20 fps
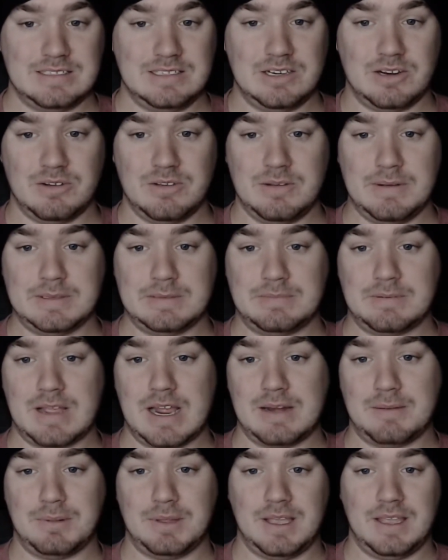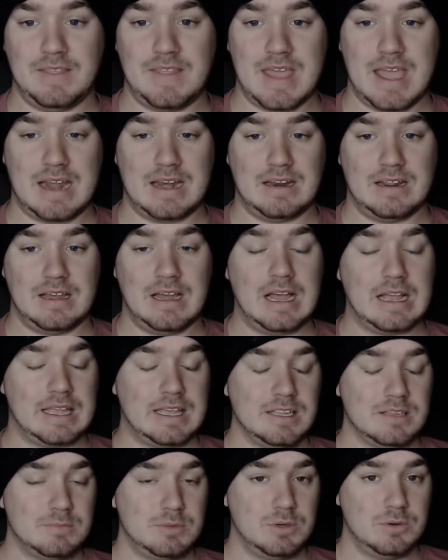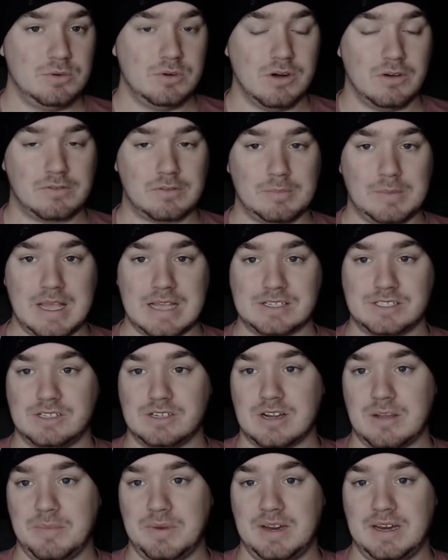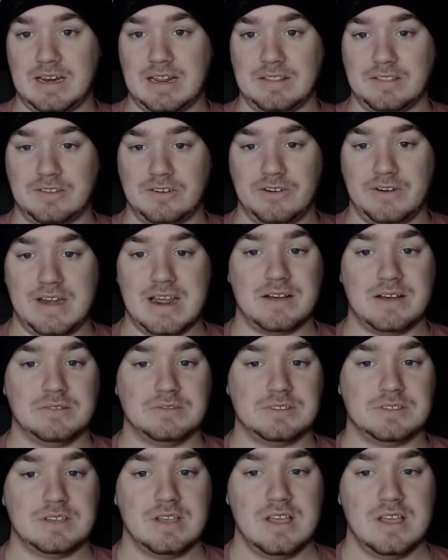he was kind of playing that Killebrew role from last year coming in on 3rd downs.